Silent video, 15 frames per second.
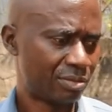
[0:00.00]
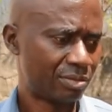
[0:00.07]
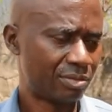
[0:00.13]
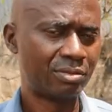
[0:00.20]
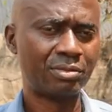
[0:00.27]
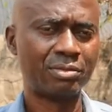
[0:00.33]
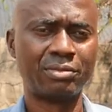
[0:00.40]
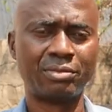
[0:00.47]

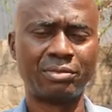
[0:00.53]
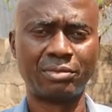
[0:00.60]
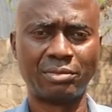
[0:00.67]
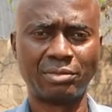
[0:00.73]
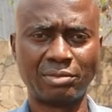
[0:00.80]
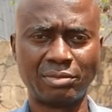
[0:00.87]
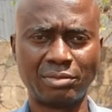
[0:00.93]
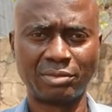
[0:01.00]

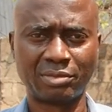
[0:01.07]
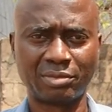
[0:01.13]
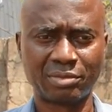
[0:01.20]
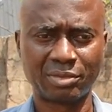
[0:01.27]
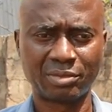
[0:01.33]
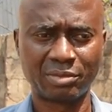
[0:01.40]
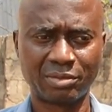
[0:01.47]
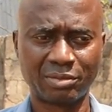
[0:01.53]

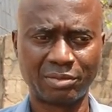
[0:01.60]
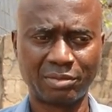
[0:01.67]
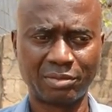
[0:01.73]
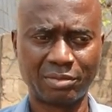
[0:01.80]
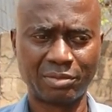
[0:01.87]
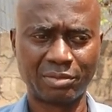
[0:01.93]
[no speech]